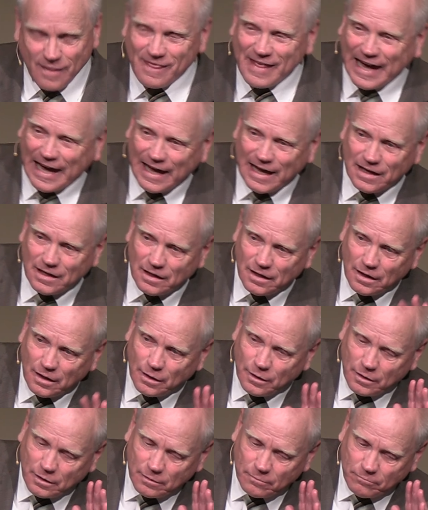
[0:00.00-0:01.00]

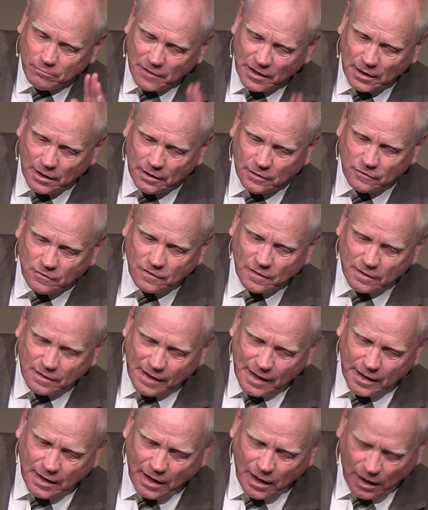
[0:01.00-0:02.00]
That means that
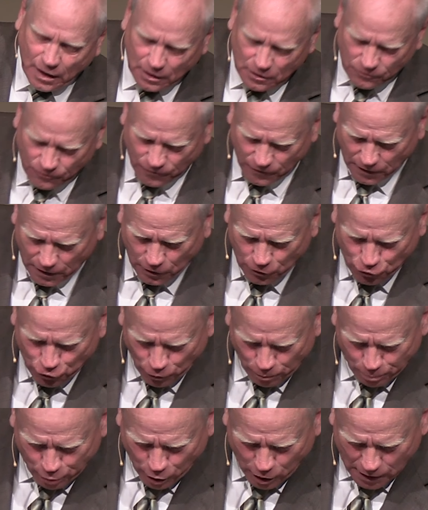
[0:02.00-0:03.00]
they can't feed
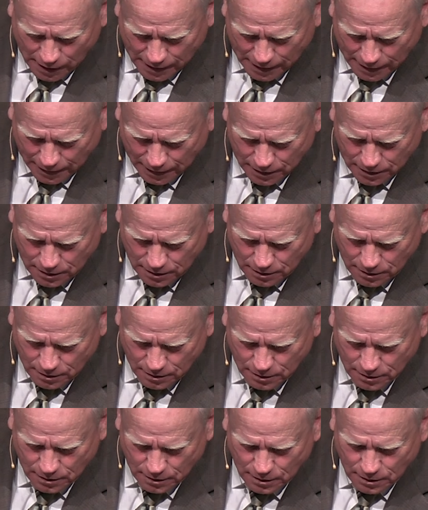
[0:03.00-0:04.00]
your pride
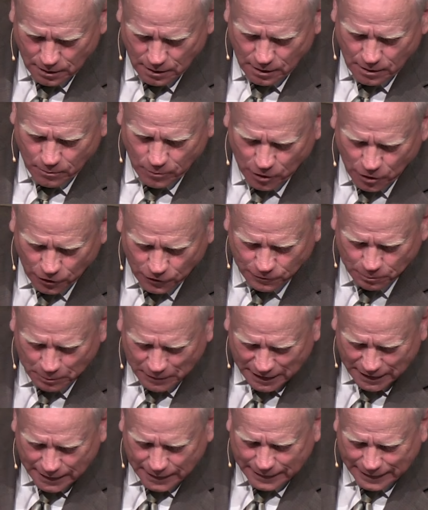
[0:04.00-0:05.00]
because
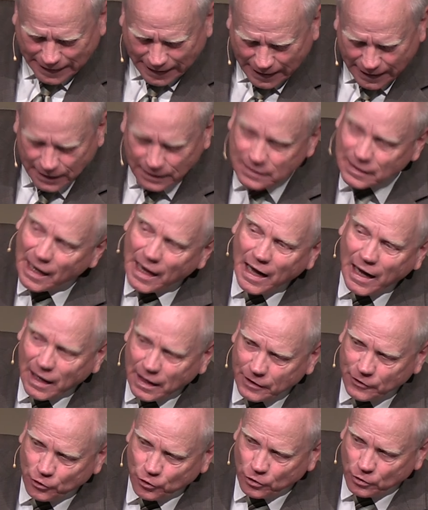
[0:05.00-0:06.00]
men can't
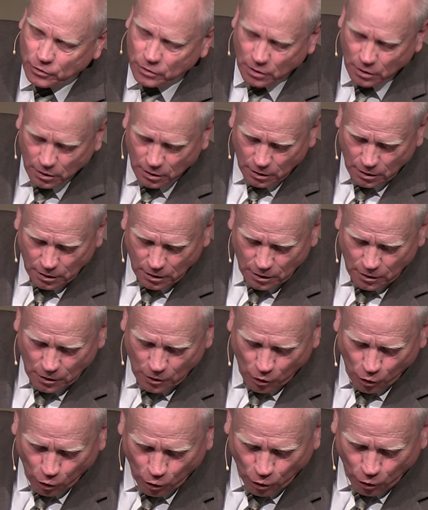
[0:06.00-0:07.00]
honor
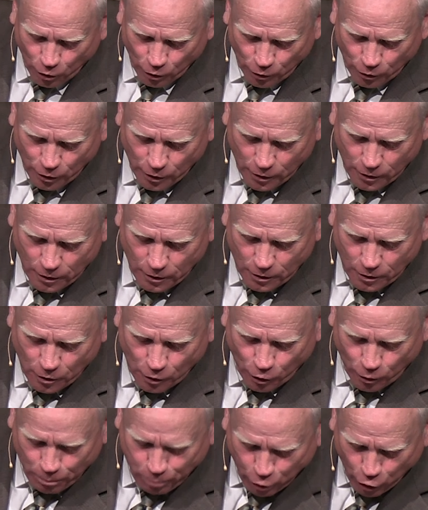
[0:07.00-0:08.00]
or,
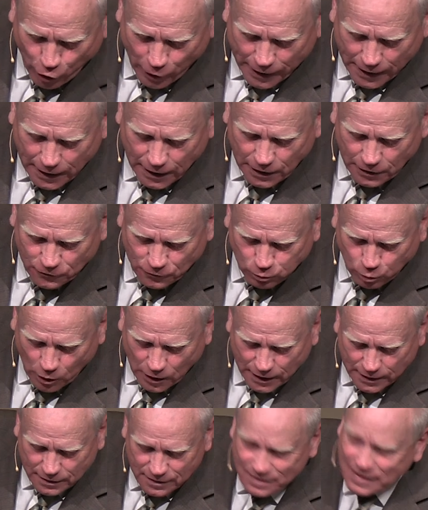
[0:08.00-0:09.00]
or praise
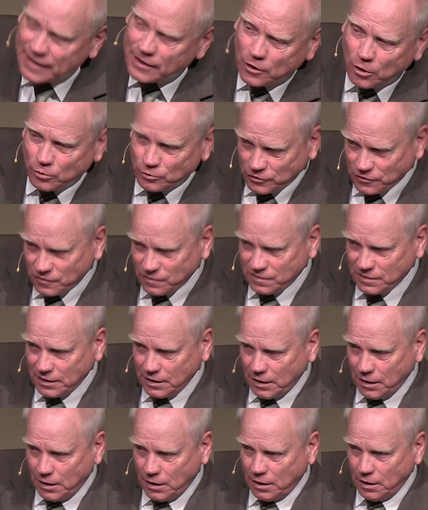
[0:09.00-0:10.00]
what they don't
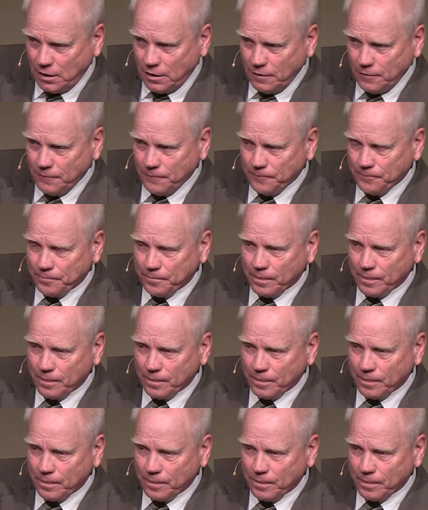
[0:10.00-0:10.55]
see.